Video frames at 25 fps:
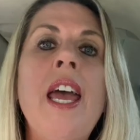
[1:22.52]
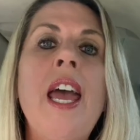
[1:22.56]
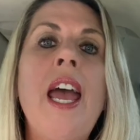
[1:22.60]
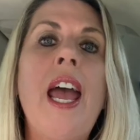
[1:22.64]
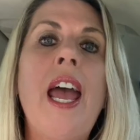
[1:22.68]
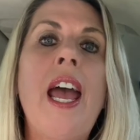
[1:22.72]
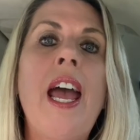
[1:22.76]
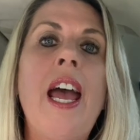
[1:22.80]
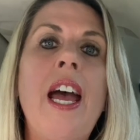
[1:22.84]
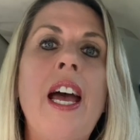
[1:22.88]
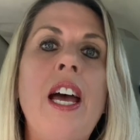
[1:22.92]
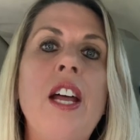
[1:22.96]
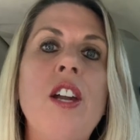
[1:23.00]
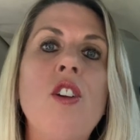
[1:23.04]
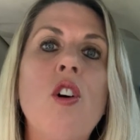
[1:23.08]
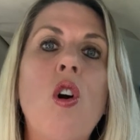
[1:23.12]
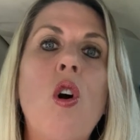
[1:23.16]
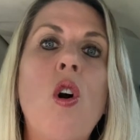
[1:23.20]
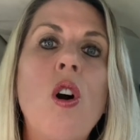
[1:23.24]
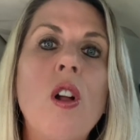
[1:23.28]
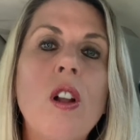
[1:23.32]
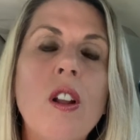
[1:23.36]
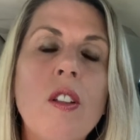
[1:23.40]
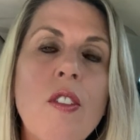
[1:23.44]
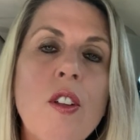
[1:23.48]
and
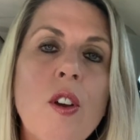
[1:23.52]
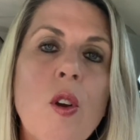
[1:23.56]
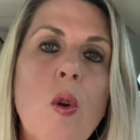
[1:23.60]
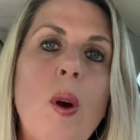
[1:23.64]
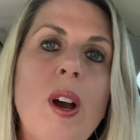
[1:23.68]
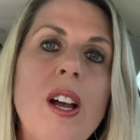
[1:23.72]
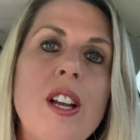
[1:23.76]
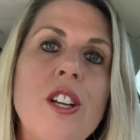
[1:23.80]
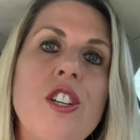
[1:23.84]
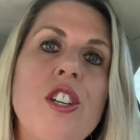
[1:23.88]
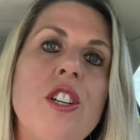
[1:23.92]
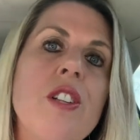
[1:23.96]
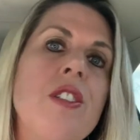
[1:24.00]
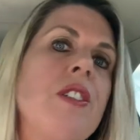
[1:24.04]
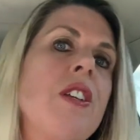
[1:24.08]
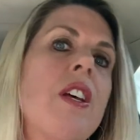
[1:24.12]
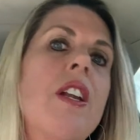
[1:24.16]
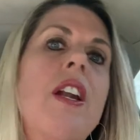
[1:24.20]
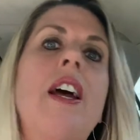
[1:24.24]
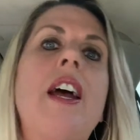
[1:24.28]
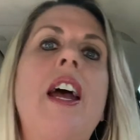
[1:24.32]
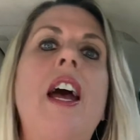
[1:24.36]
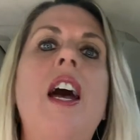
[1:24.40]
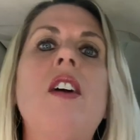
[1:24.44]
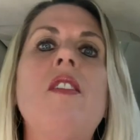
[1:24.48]
all of the questions that
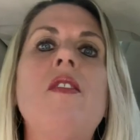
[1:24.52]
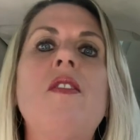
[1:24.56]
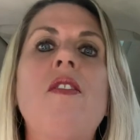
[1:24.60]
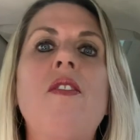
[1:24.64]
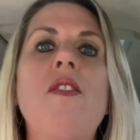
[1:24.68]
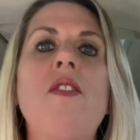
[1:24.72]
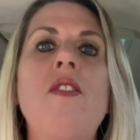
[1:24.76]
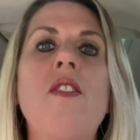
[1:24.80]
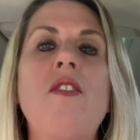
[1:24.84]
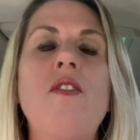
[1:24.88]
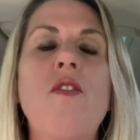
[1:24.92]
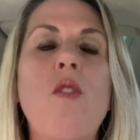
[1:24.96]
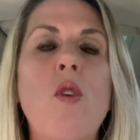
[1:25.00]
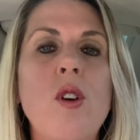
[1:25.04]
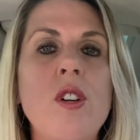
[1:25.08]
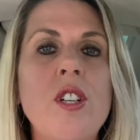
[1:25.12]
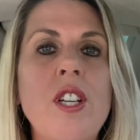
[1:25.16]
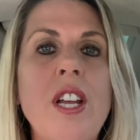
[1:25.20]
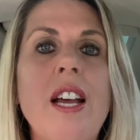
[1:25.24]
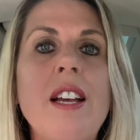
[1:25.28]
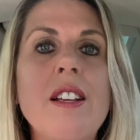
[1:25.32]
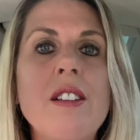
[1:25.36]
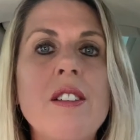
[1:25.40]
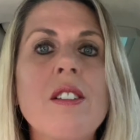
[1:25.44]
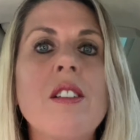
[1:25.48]
I have for
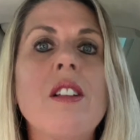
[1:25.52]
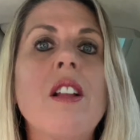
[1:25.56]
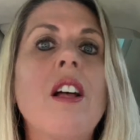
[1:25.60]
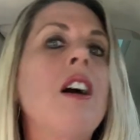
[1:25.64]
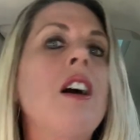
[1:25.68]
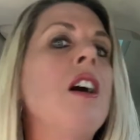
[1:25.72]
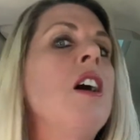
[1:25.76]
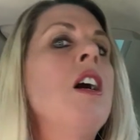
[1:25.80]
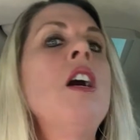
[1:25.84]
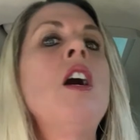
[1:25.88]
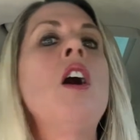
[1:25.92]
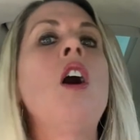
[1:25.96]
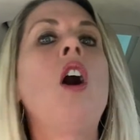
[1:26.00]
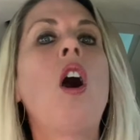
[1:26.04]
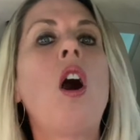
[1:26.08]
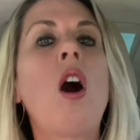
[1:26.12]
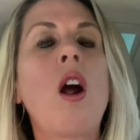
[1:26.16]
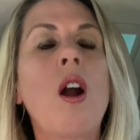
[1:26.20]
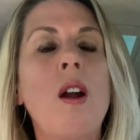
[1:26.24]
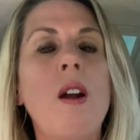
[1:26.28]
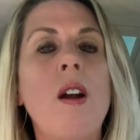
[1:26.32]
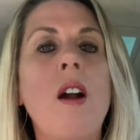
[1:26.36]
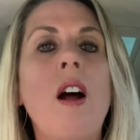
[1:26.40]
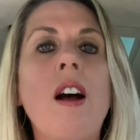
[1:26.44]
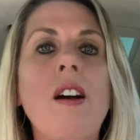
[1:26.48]
Tesla
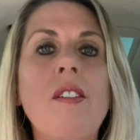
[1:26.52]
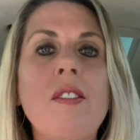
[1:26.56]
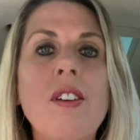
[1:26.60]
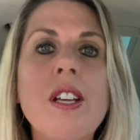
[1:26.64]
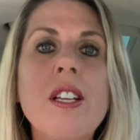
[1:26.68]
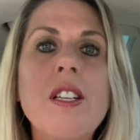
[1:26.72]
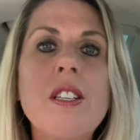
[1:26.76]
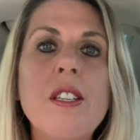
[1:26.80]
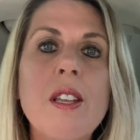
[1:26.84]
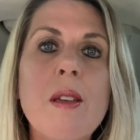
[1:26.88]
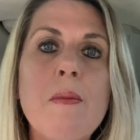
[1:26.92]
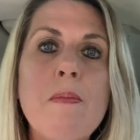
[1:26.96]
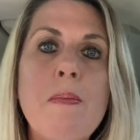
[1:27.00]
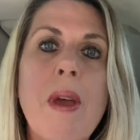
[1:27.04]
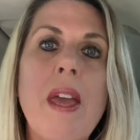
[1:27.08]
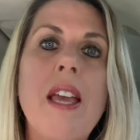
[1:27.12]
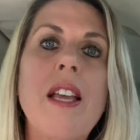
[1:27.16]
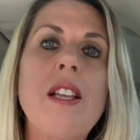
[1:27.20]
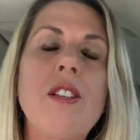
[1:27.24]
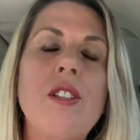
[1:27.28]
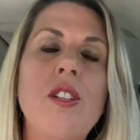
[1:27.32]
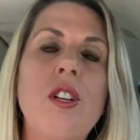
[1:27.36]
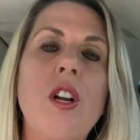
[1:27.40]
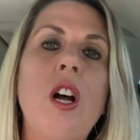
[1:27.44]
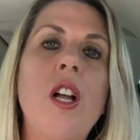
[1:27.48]
are obviously
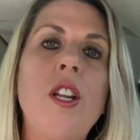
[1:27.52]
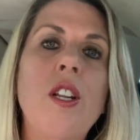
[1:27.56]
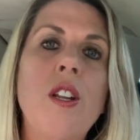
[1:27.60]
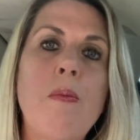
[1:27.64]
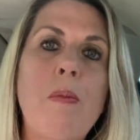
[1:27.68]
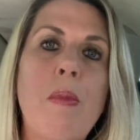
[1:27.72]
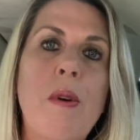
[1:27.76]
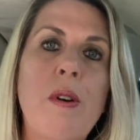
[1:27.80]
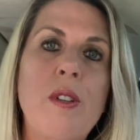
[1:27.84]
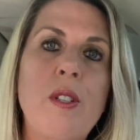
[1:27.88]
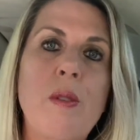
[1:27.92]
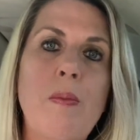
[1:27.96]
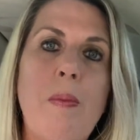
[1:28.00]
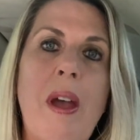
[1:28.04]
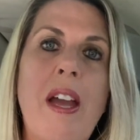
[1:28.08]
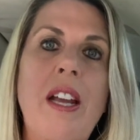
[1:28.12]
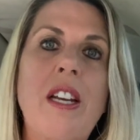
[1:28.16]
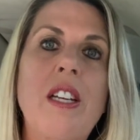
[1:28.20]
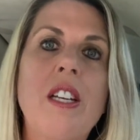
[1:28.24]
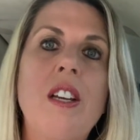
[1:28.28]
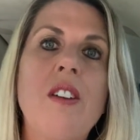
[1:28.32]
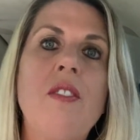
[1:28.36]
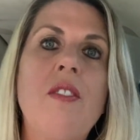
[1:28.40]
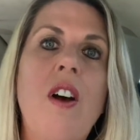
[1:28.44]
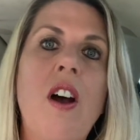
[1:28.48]
based on the
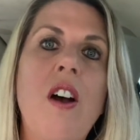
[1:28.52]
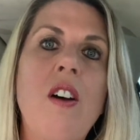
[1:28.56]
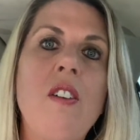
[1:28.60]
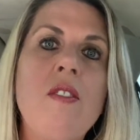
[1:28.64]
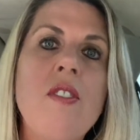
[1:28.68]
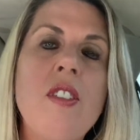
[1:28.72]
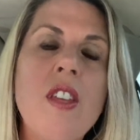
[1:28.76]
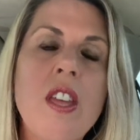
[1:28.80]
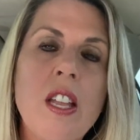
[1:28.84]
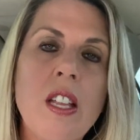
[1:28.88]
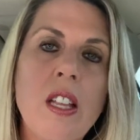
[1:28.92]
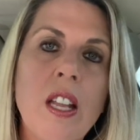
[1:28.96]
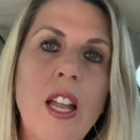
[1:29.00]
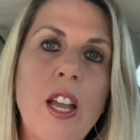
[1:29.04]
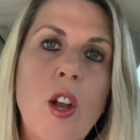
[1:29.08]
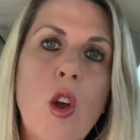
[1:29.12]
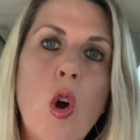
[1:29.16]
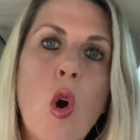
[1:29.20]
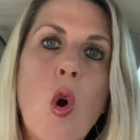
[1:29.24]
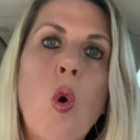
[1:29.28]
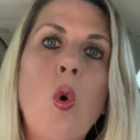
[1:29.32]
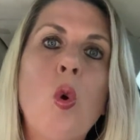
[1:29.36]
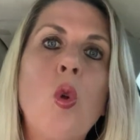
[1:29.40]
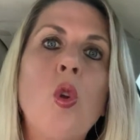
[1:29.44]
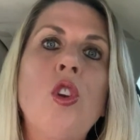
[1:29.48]
perspective of the like
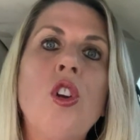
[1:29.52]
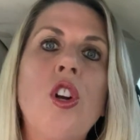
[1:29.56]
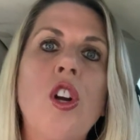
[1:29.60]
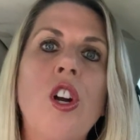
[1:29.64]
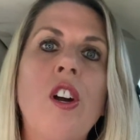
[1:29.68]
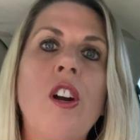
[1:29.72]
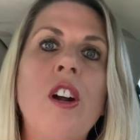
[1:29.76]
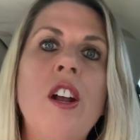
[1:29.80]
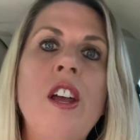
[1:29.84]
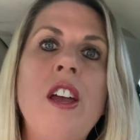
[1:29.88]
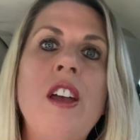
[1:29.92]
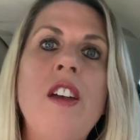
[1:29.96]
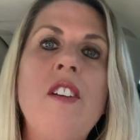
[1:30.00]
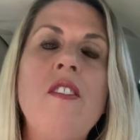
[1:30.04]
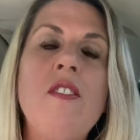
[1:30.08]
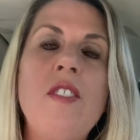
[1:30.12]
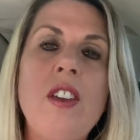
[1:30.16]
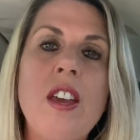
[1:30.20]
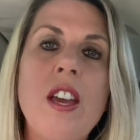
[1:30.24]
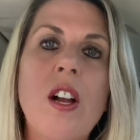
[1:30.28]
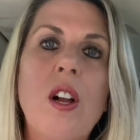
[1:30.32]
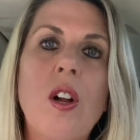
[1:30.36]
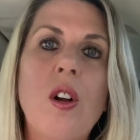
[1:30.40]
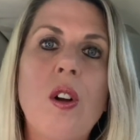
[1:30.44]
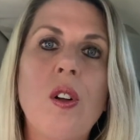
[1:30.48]
older
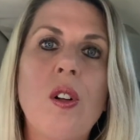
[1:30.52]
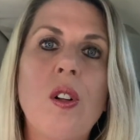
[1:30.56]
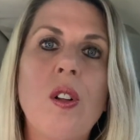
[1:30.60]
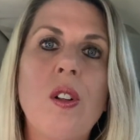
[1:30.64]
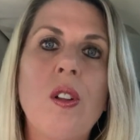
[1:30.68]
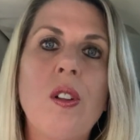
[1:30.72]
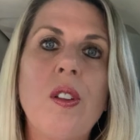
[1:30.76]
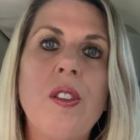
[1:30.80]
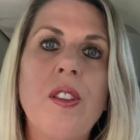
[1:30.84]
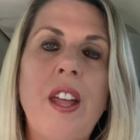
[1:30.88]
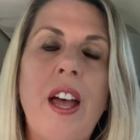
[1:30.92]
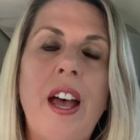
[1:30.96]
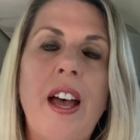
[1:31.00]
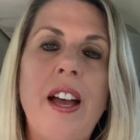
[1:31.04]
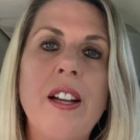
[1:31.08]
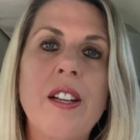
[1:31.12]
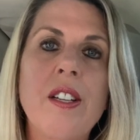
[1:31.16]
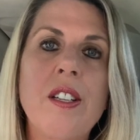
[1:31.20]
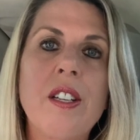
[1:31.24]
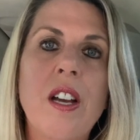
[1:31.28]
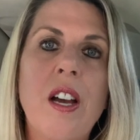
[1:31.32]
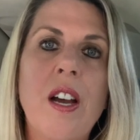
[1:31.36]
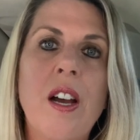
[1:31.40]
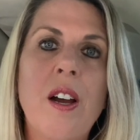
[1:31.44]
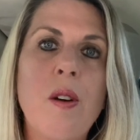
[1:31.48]
vehicle that
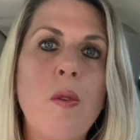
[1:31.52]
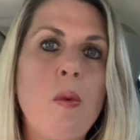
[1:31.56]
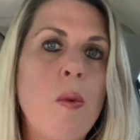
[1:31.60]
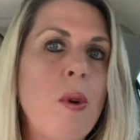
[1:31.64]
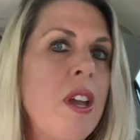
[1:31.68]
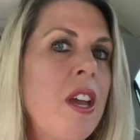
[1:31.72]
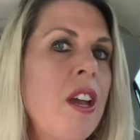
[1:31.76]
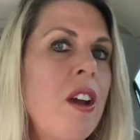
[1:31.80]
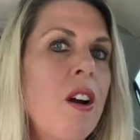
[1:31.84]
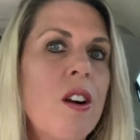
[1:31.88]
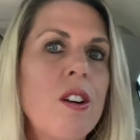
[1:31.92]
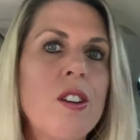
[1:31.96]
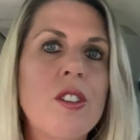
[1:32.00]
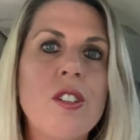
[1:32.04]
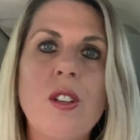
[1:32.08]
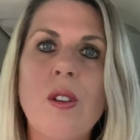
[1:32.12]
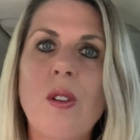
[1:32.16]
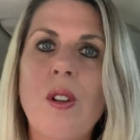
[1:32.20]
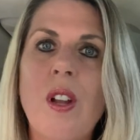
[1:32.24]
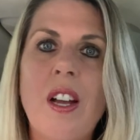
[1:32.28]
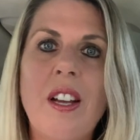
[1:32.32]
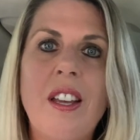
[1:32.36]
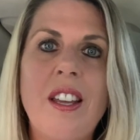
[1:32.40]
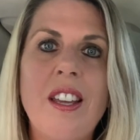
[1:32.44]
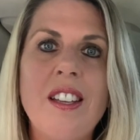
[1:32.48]
uh, we are so
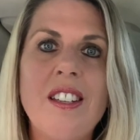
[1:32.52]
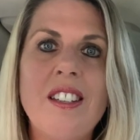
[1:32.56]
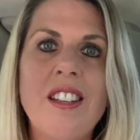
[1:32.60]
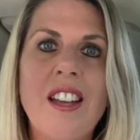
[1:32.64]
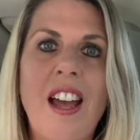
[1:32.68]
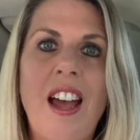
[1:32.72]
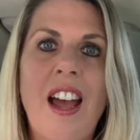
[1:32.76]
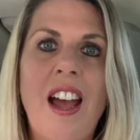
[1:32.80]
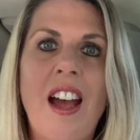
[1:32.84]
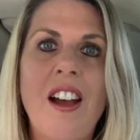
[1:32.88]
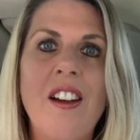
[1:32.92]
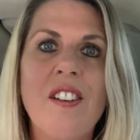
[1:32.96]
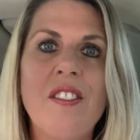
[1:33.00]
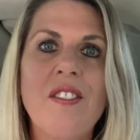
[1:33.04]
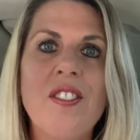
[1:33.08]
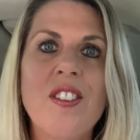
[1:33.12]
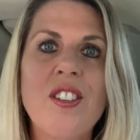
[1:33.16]
lucky to have.